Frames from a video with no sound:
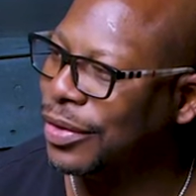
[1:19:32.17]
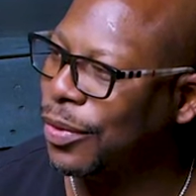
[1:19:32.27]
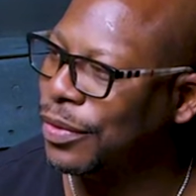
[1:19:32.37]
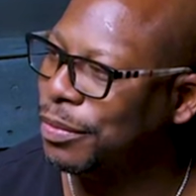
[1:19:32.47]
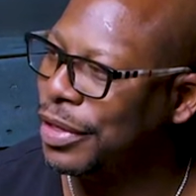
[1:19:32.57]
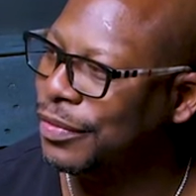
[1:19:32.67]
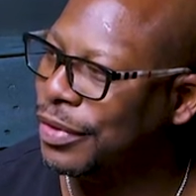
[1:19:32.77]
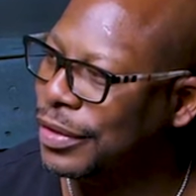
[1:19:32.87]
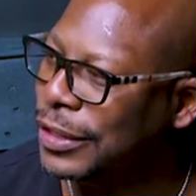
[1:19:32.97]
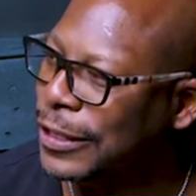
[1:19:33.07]
a quarter million. It
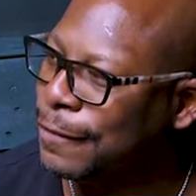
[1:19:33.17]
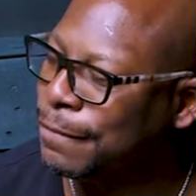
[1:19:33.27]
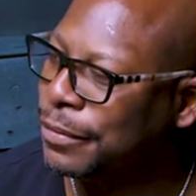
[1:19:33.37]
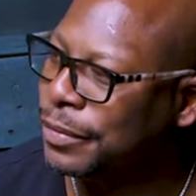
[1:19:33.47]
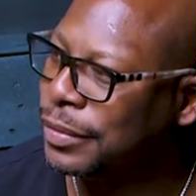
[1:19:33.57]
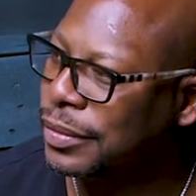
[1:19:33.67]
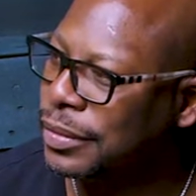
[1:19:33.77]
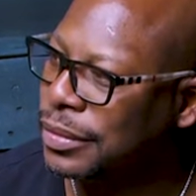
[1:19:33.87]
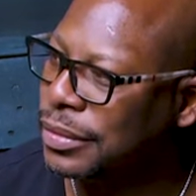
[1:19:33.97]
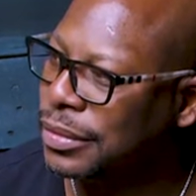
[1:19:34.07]
folks. shocked
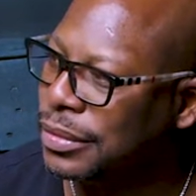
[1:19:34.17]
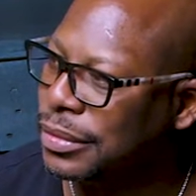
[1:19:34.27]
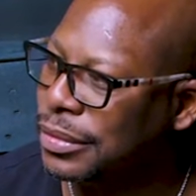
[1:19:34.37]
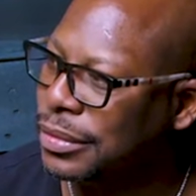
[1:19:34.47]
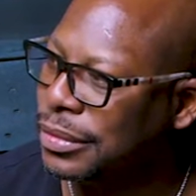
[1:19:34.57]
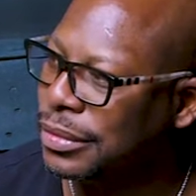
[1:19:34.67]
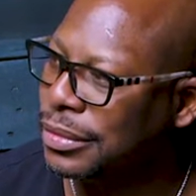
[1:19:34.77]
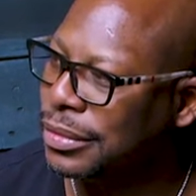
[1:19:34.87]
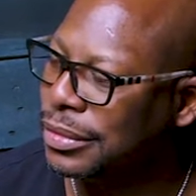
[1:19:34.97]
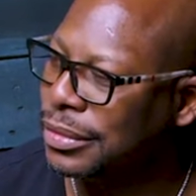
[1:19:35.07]
me that this many